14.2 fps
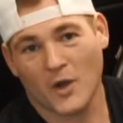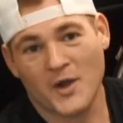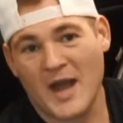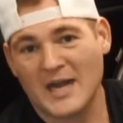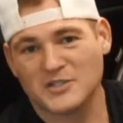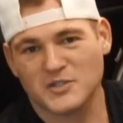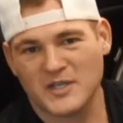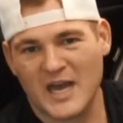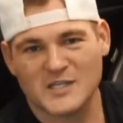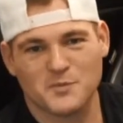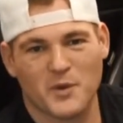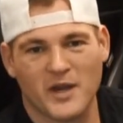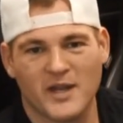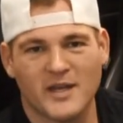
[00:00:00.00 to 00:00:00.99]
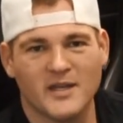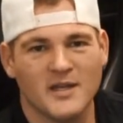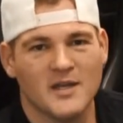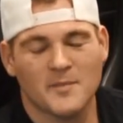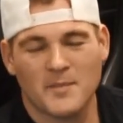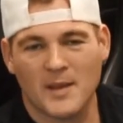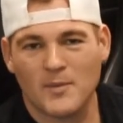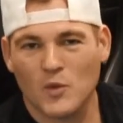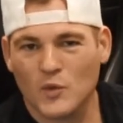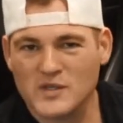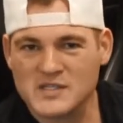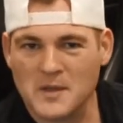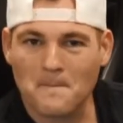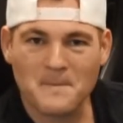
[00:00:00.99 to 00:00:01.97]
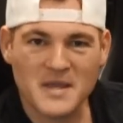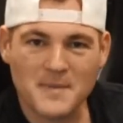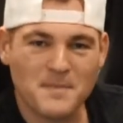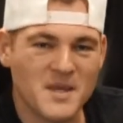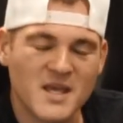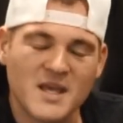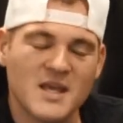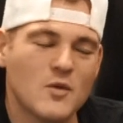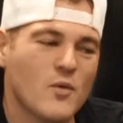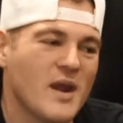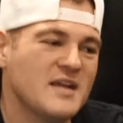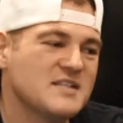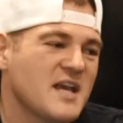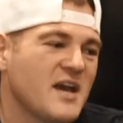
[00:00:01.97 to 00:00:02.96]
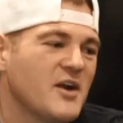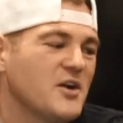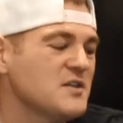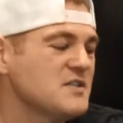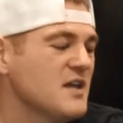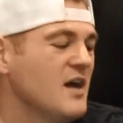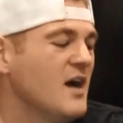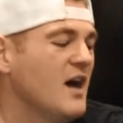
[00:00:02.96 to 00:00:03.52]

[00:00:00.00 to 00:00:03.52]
naturally aspirated, maybe with some PPE race headers.